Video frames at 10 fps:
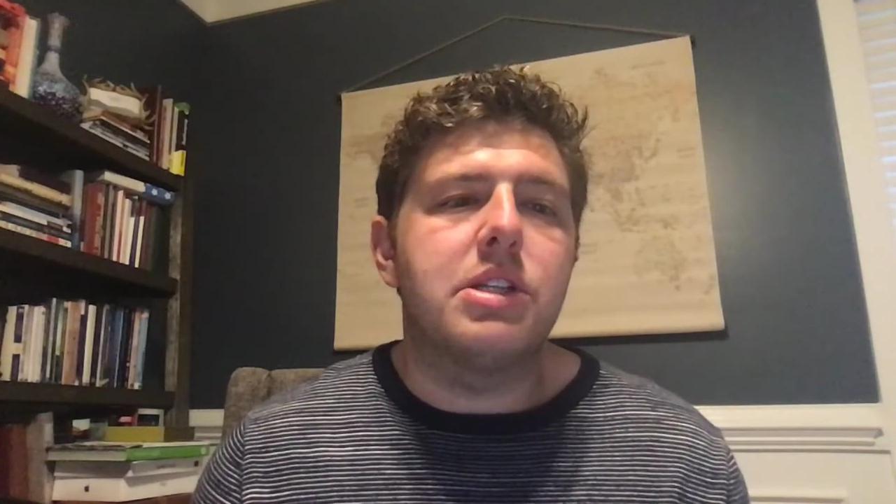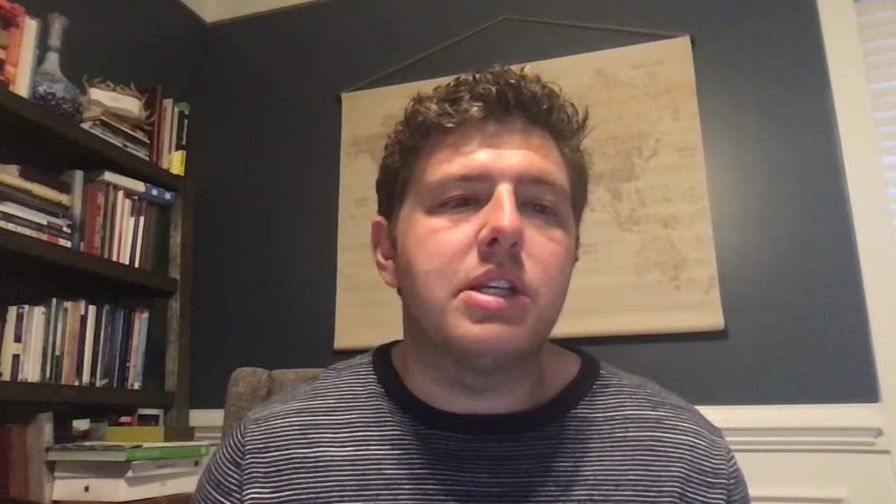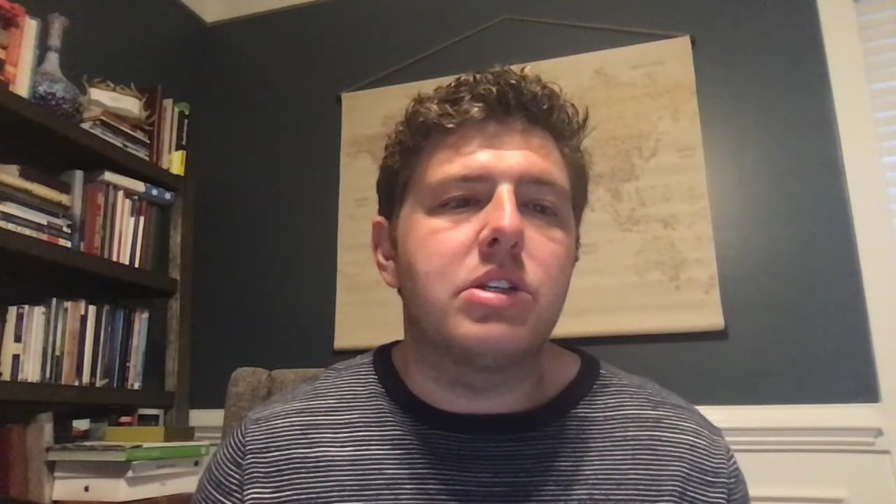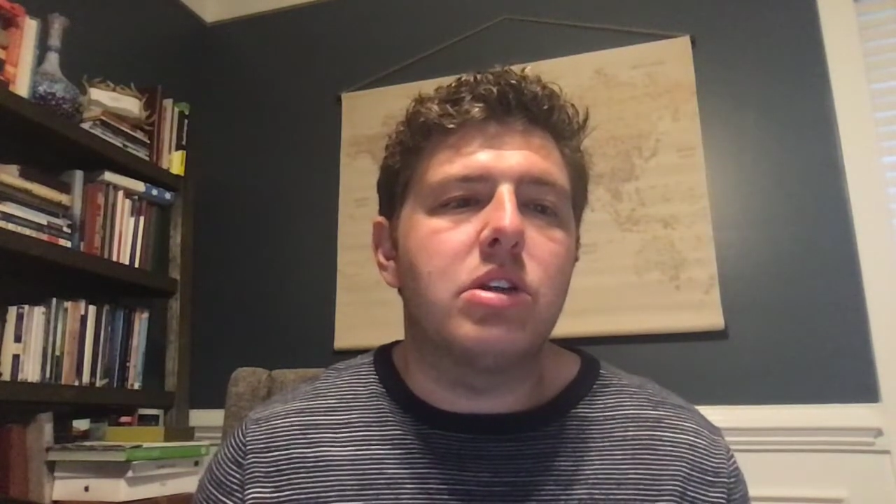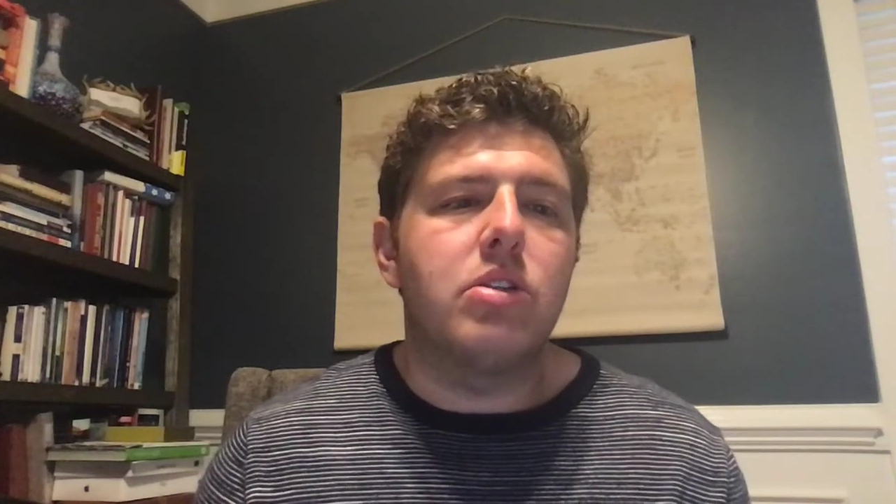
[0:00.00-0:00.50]

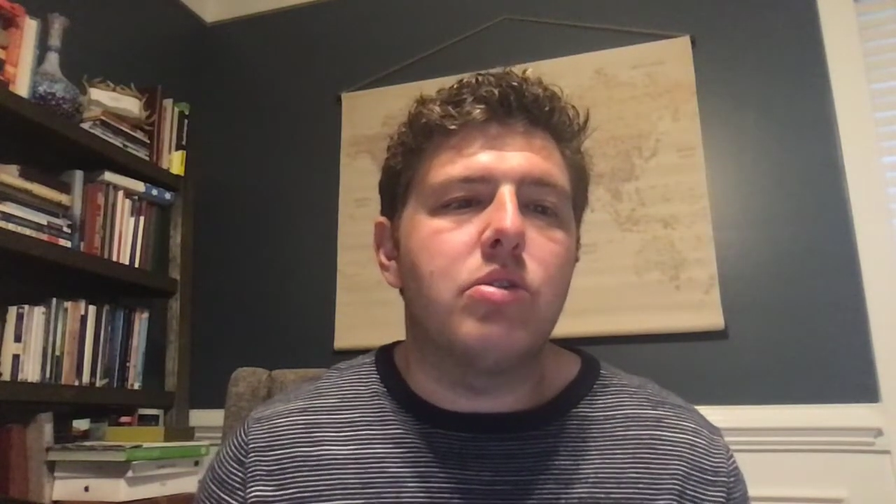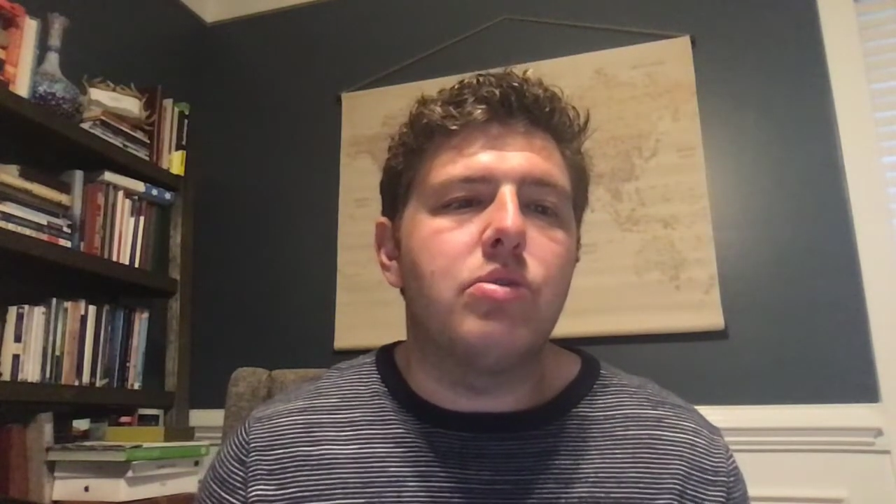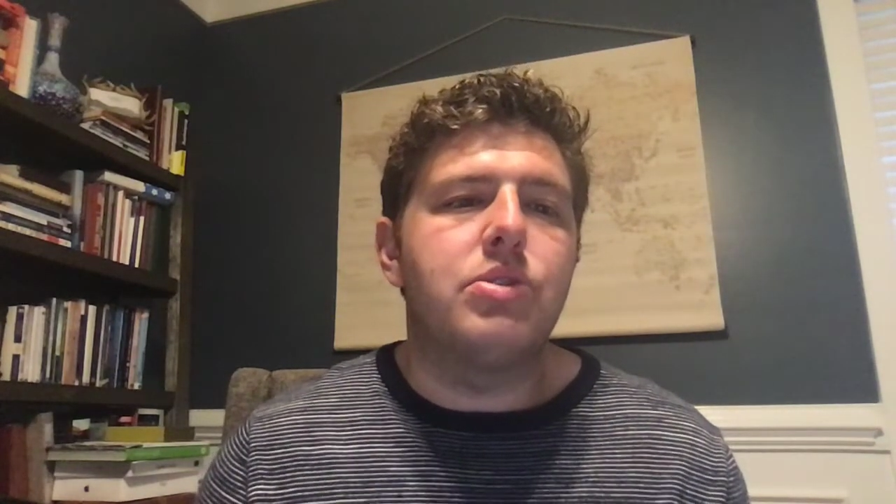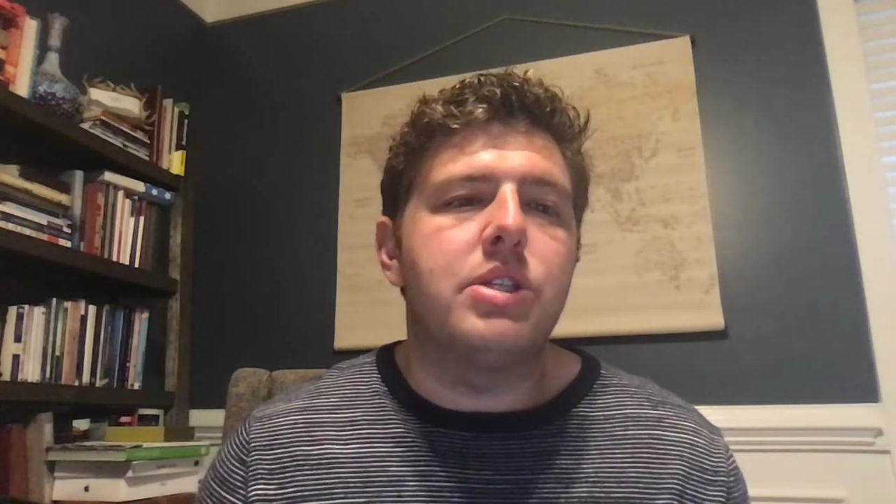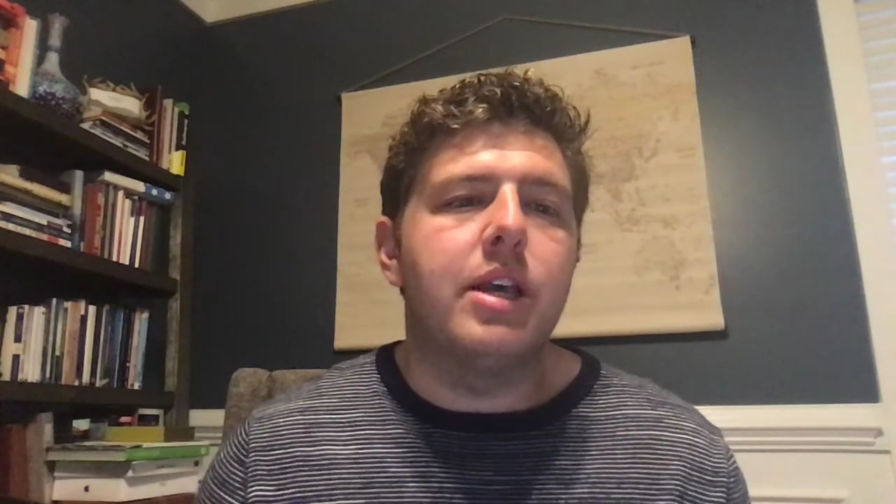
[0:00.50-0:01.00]
6
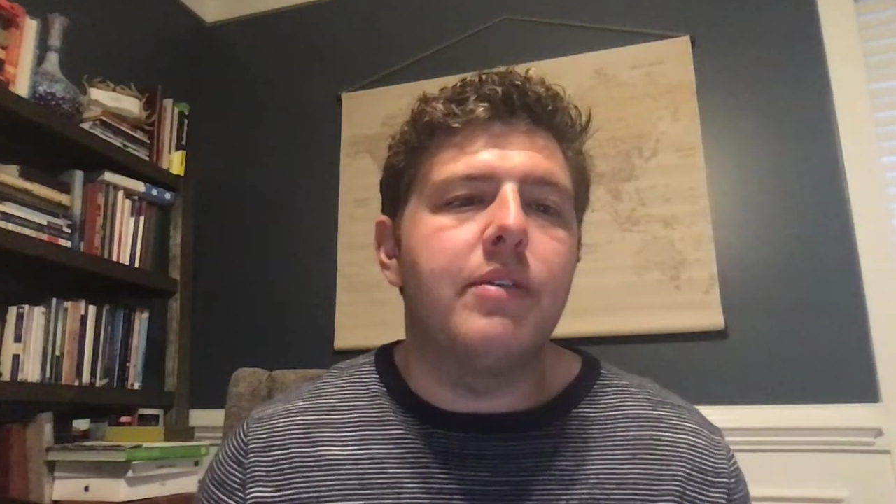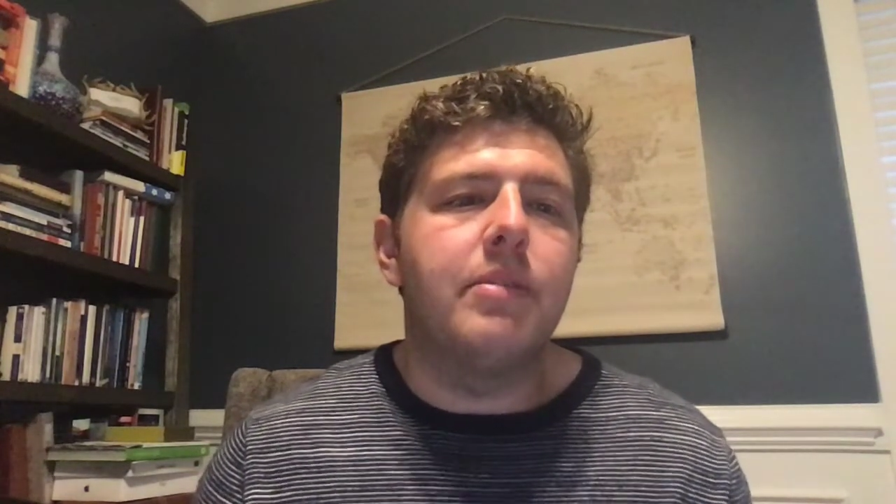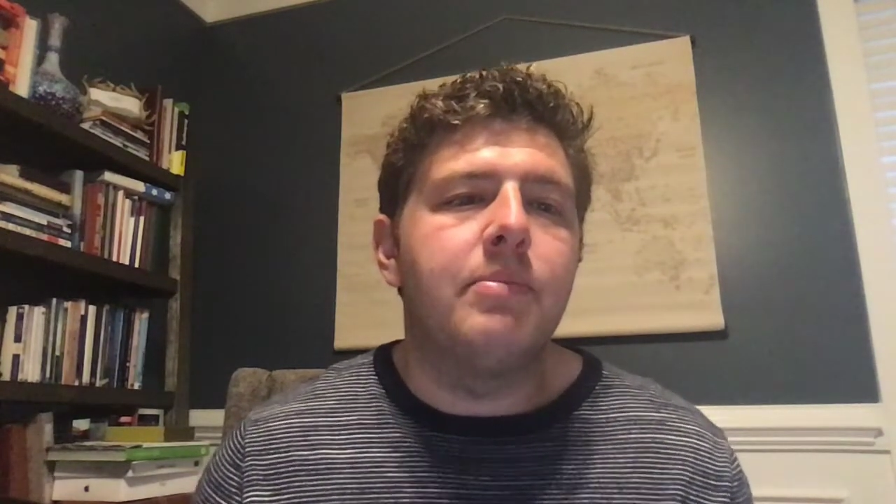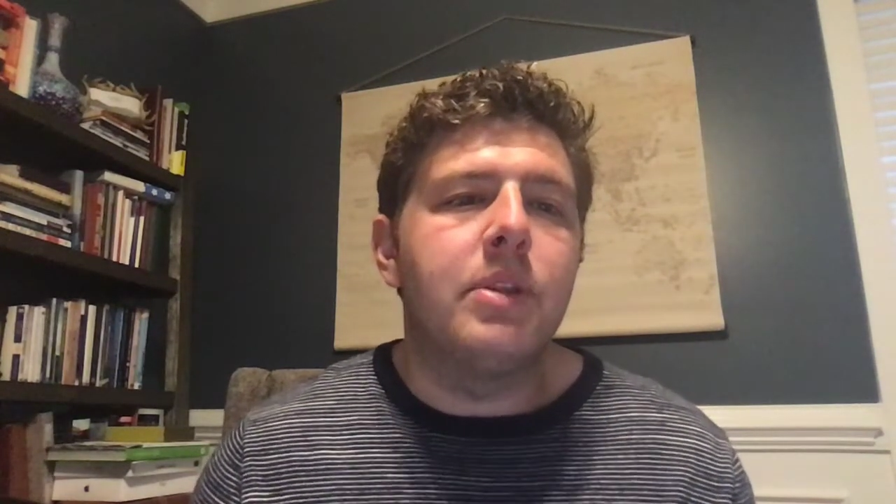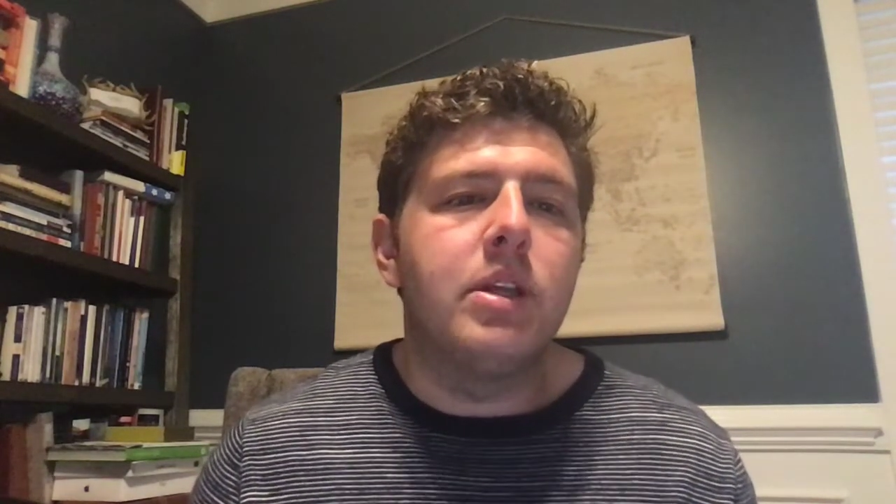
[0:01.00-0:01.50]
through 7.